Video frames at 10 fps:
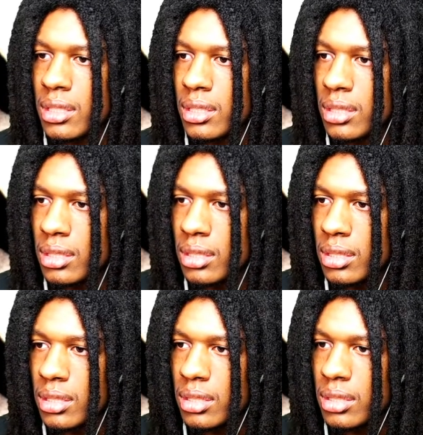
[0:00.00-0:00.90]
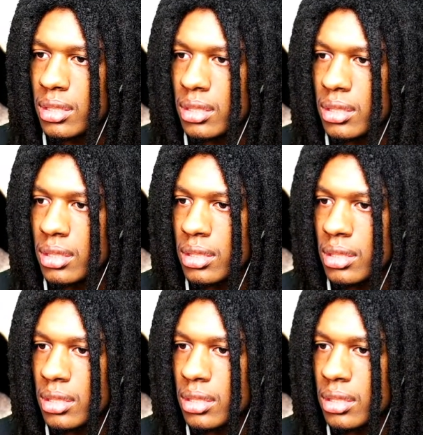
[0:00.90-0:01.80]

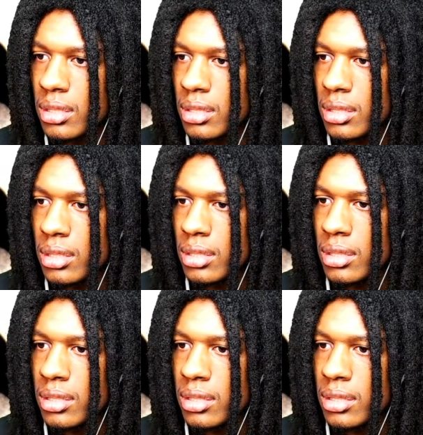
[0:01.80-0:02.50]
(no one is talking)